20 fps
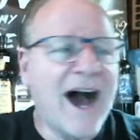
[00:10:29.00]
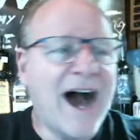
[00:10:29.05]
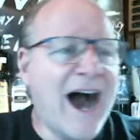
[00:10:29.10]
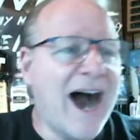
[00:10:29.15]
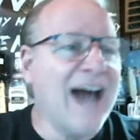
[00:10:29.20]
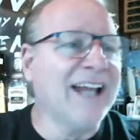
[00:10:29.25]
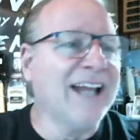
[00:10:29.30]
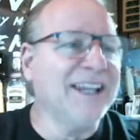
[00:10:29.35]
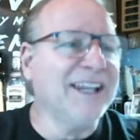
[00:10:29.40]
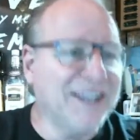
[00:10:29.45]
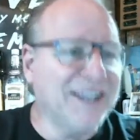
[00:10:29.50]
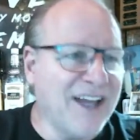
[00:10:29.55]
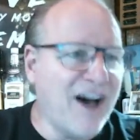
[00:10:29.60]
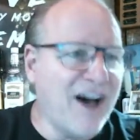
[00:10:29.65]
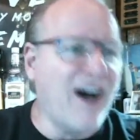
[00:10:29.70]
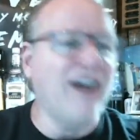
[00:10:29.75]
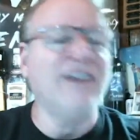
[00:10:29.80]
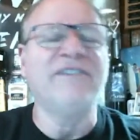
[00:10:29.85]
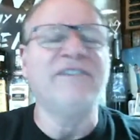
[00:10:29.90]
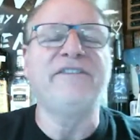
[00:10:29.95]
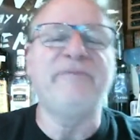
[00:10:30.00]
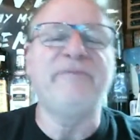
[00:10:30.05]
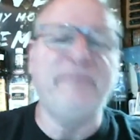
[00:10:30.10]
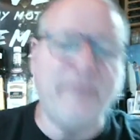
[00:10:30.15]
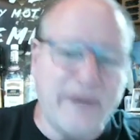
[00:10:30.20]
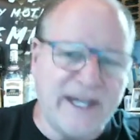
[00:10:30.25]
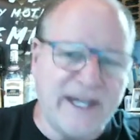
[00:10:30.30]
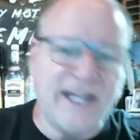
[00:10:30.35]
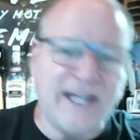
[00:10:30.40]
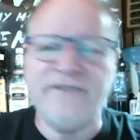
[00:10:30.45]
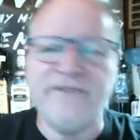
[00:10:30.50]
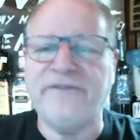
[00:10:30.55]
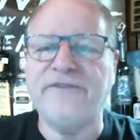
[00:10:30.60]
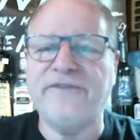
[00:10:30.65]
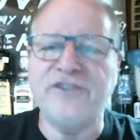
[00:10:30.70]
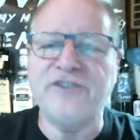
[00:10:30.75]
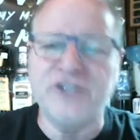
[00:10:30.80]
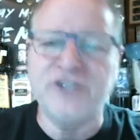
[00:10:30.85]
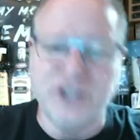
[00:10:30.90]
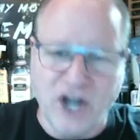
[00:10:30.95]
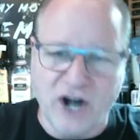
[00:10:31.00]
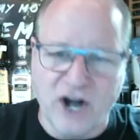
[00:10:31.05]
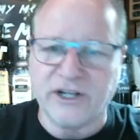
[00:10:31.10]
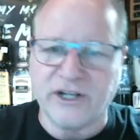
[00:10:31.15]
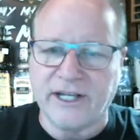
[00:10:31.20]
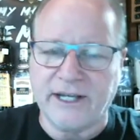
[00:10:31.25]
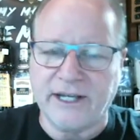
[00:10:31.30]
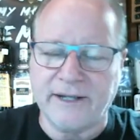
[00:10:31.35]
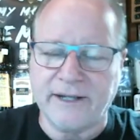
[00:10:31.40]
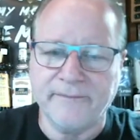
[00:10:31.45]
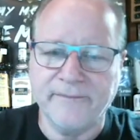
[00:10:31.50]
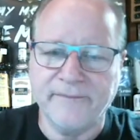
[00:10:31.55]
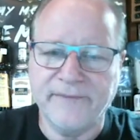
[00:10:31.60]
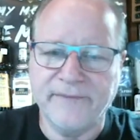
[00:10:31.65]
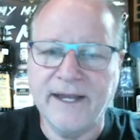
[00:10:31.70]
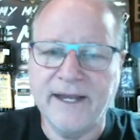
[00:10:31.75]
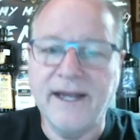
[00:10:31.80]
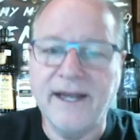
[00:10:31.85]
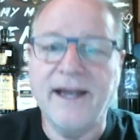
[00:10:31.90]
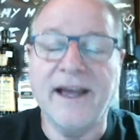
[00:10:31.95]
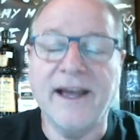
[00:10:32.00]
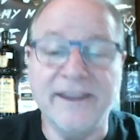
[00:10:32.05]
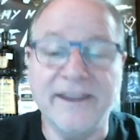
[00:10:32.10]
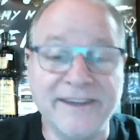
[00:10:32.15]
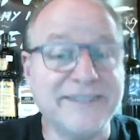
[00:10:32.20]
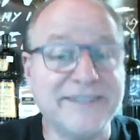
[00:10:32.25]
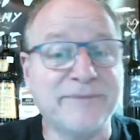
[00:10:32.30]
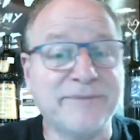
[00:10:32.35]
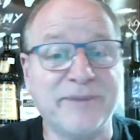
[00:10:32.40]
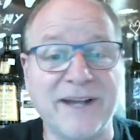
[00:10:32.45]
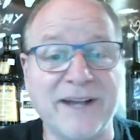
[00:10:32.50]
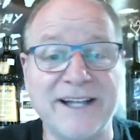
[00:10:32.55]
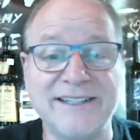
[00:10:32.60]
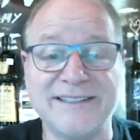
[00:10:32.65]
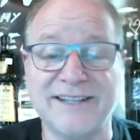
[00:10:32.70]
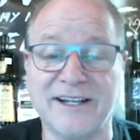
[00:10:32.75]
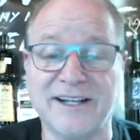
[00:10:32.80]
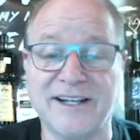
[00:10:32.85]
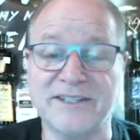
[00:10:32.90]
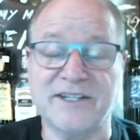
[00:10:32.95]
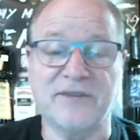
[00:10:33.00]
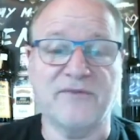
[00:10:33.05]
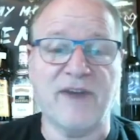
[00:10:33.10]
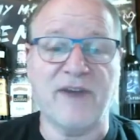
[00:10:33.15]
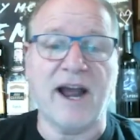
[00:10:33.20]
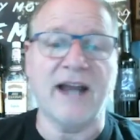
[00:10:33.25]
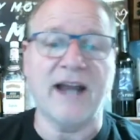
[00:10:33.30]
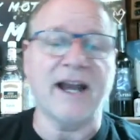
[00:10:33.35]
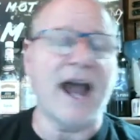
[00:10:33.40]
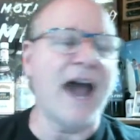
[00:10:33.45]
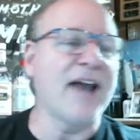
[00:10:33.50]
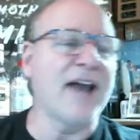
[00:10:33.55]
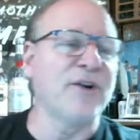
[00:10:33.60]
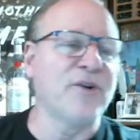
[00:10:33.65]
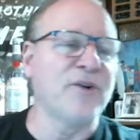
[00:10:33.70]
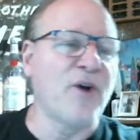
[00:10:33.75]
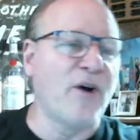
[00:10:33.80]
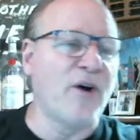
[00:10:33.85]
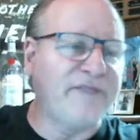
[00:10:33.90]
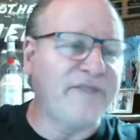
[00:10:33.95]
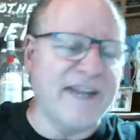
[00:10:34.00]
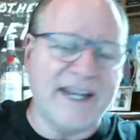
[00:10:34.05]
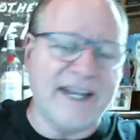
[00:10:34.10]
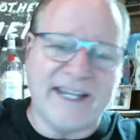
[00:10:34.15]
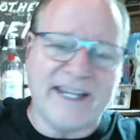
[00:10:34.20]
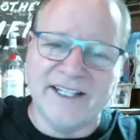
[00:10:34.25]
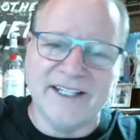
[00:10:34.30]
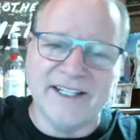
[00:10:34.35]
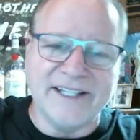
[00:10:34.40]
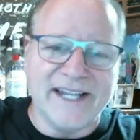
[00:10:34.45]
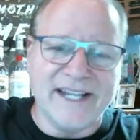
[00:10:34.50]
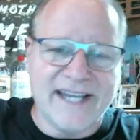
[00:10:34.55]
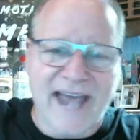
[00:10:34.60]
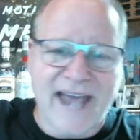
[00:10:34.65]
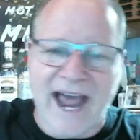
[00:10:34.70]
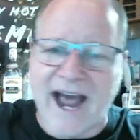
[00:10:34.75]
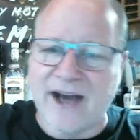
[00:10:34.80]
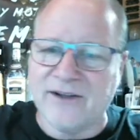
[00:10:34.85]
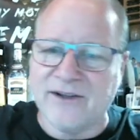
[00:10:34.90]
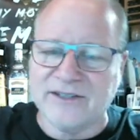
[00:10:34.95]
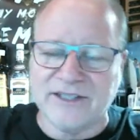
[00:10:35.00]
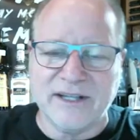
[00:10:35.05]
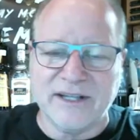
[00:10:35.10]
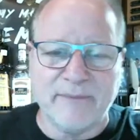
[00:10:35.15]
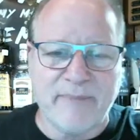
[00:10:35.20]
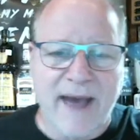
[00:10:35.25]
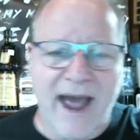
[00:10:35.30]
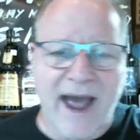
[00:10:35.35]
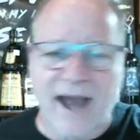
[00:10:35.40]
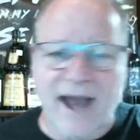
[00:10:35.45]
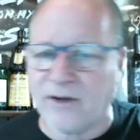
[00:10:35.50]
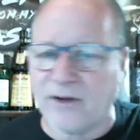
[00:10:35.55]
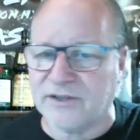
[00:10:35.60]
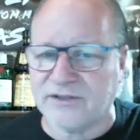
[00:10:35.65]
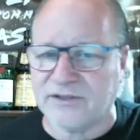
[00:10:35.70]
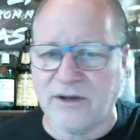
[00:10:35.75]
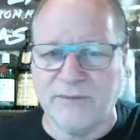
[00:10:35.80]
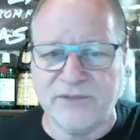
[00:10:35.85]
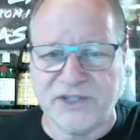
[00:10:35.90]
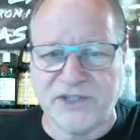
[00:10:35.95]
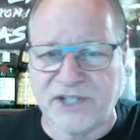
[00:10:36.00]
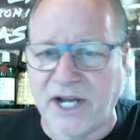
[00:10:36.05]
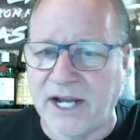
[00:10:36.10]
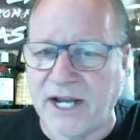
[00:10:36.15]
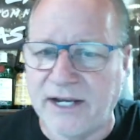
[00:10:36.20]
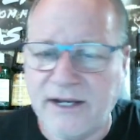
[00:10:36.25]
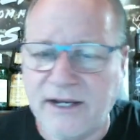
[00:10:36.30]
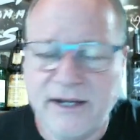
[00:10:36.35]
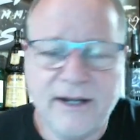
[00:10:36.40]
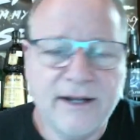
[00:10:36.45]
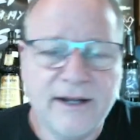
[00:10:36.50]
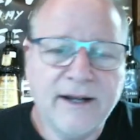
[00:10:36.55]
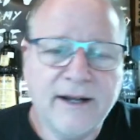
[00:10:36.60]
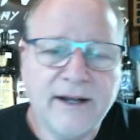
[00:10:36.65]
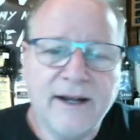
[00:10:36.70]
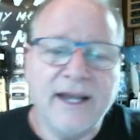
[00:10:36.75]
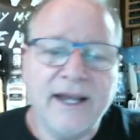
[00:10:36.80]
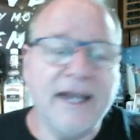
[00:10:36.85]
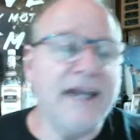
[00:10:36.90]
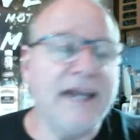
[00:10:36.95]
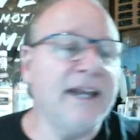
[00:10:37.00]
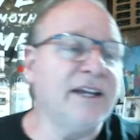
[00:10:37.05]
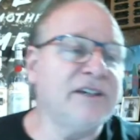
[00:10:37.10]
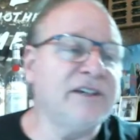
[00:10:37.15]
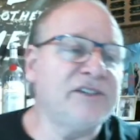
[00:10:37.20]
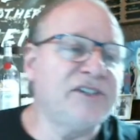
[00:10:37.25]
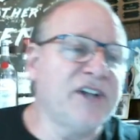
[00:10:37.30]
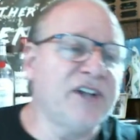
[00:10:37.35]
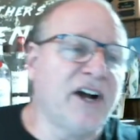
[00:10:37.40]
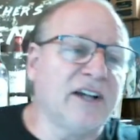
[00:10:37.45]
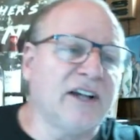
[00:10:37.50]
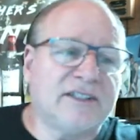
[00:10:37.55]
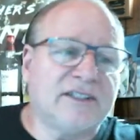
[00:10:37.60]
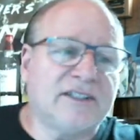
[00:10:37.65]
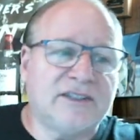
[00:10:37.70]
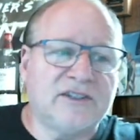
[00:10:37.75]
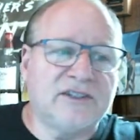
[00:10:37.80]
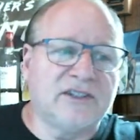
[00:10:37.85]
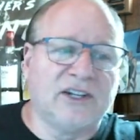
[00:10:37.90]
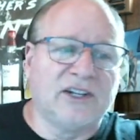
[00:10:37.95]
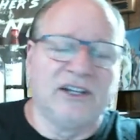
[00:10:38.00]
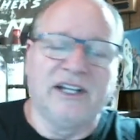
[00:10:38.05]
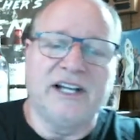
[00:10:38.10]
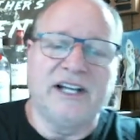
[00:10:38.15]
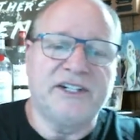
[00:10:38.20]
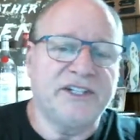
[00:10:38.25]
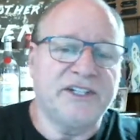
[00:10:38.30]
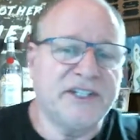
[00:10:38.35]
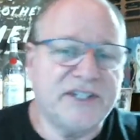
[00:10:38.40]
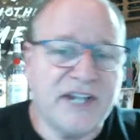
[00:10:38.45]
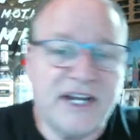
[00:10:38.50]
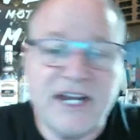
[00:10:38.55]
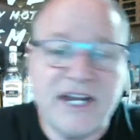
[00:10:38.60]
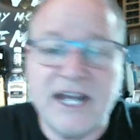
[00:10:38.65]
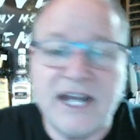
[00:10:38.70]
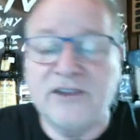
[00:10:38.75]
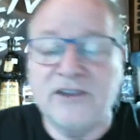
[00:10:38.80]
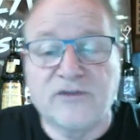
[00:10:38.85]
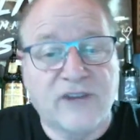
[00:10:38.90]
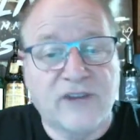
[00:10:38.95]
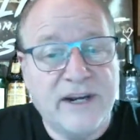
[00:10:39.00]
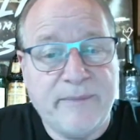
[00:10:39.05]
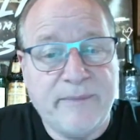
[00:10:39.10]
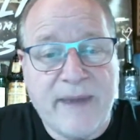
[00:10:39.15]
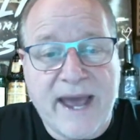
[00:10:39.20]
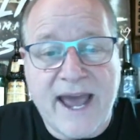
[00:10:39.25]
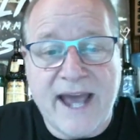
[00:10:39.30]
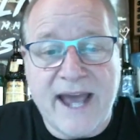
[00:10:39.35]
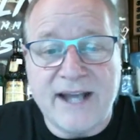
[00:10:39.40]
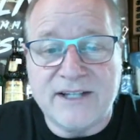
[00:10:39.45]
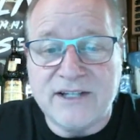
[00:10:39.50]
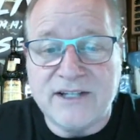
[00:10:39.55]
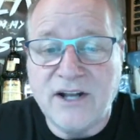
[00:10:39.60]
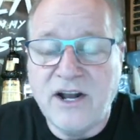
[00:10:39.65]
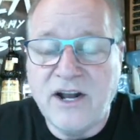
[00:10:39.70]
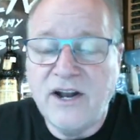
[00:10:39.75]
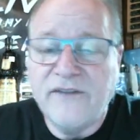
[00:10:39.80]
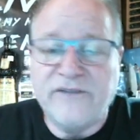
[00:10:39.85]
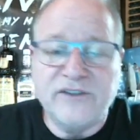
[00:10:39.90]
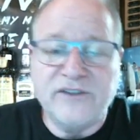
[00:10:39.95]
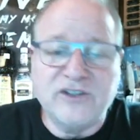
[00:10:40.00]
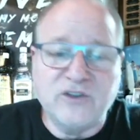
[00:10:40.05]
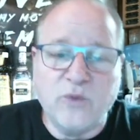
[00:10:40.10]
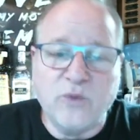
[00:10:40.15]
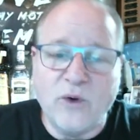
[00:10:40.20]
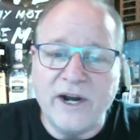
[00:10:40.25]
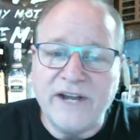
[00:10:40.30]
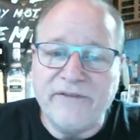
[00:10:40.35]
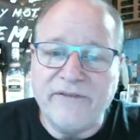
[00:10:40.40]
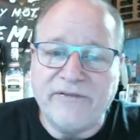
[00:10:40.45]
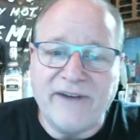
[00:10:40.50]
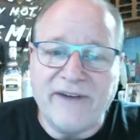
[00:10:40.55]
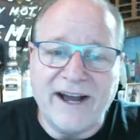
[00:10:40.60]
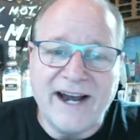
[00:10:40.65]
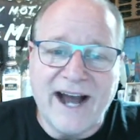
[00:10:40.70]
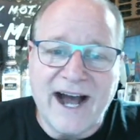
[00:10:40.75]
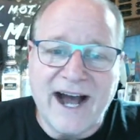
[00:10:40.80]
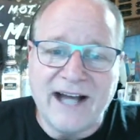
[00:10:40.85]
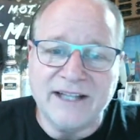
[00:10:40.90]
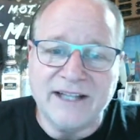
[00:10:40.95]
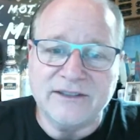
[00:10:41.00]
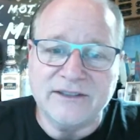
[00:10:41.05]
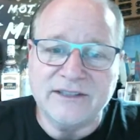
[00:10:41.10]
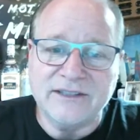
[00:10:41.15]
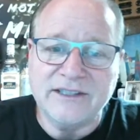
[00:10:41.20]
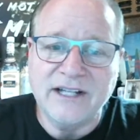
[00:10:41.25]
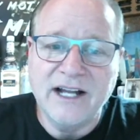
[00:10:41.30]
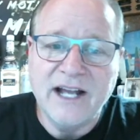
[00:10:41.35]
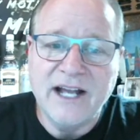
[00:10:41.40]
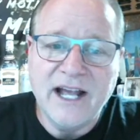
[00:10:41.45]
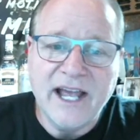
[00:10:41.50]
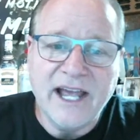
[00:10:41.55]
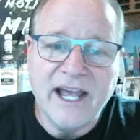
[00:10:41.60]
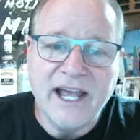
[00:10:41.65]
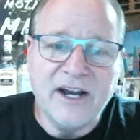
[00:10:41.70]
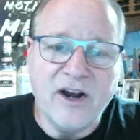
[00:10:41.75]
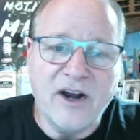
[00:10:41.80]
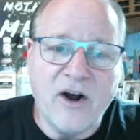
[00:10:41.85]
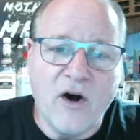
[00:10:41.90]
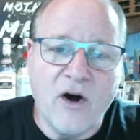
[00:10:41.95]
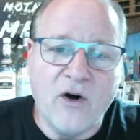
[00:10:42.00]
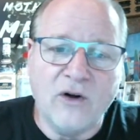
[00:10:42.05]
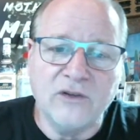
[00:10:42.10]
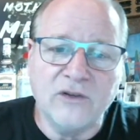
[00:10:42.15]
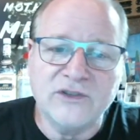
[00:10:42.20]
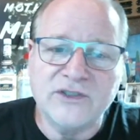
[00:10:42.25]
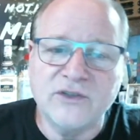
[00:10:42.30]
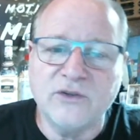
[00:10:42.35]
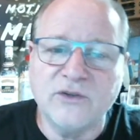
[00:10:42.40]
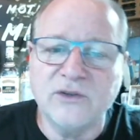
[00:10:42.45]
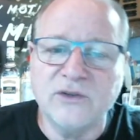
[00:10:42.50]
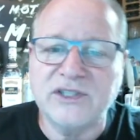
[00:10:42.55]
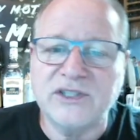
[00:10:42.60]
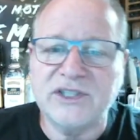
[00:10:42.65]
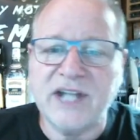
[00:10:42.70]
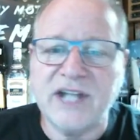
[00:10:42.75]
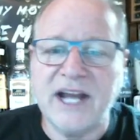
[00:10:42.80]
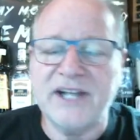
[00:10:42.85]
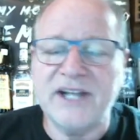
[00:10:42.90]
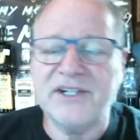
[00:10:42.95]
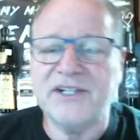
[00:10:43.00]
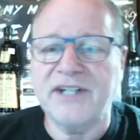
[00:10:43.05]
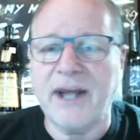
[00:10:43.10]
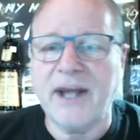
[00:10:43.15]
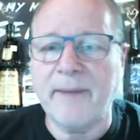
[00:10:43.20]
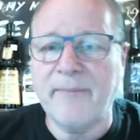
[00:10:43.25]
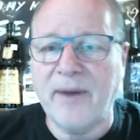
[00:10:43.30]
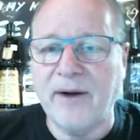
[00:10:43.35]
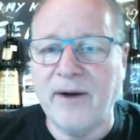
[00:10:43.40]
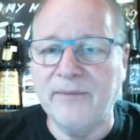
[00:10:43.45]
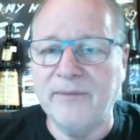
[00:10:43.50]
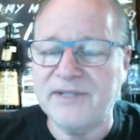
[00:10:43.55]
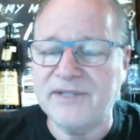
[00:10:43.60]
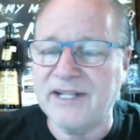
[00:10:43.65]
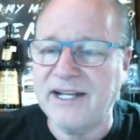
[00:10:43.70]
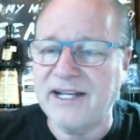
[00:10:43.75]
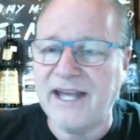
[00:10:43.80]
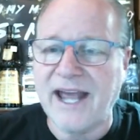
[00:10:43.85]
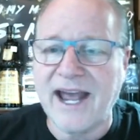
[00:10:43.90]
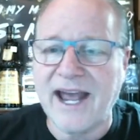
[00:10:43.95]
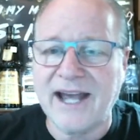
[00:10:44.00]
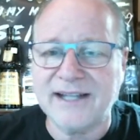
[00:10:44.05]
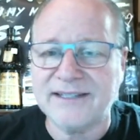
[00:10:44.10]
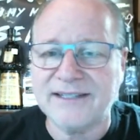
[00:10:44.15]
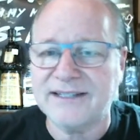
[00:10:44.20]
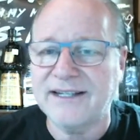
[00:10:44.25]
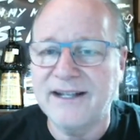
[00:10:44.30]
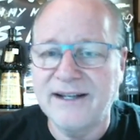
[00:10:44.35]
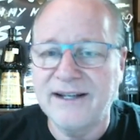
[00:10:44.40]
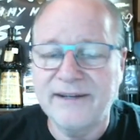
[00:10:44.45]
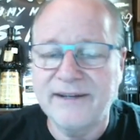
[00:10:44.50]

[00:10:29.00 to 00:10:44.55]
I love beef jerky. And this place does it right. I don't know if they're killing the cows in the back or some shit. It is just delicious. And you get 3 bags for $25 in an old school station that pumps the gas